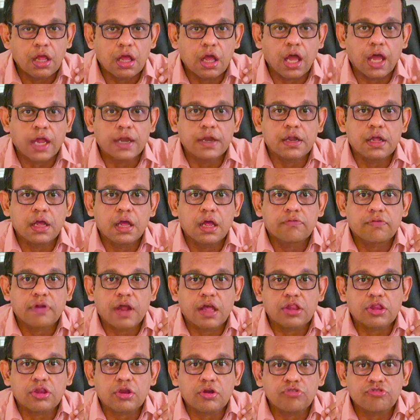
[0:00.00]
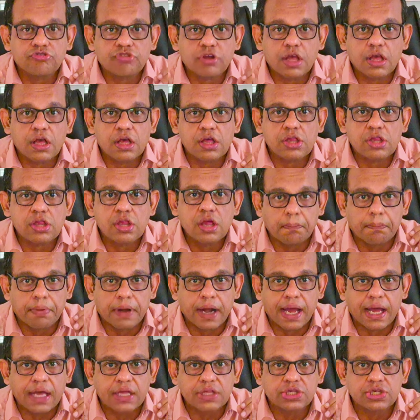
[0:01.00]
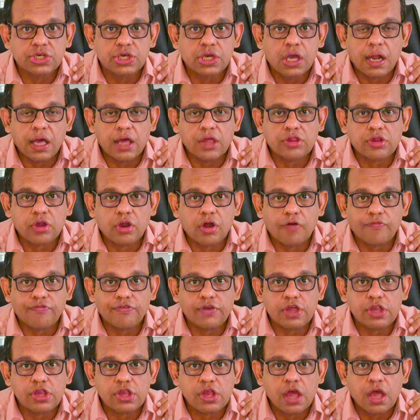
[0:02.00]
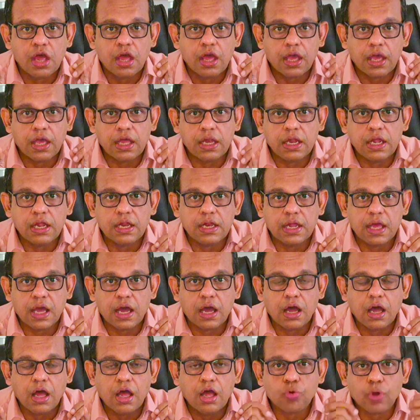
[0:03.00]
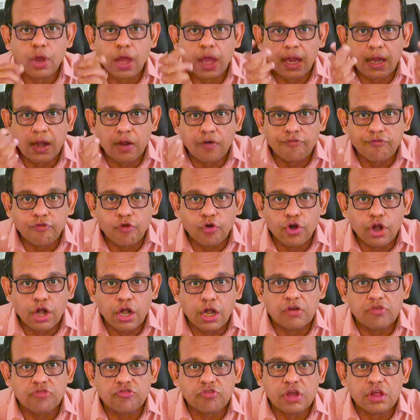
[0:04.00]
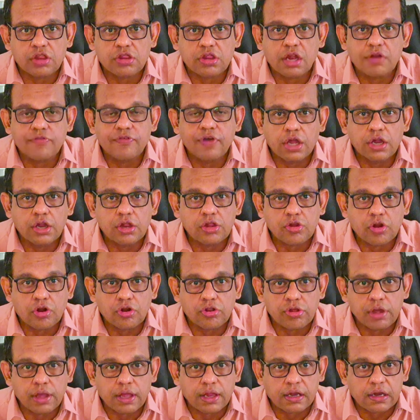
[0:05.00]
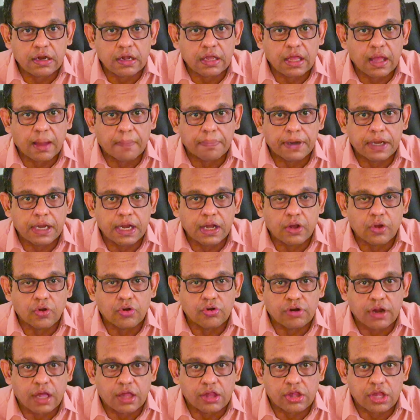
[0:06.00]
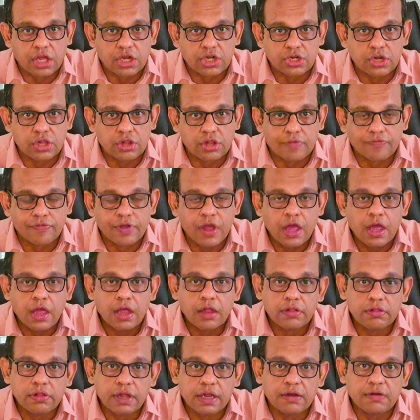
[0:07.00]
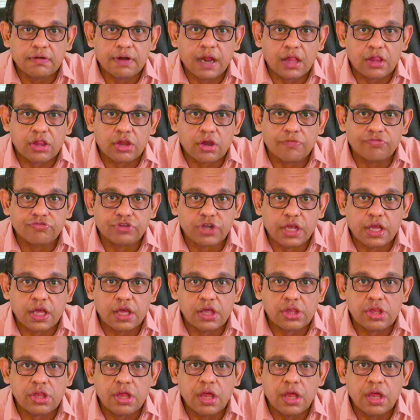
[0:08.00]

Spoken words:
And transfer of shares, branch, license office in India to a foreign country itself, it is also a capital account transaction itself. Then transfer of shares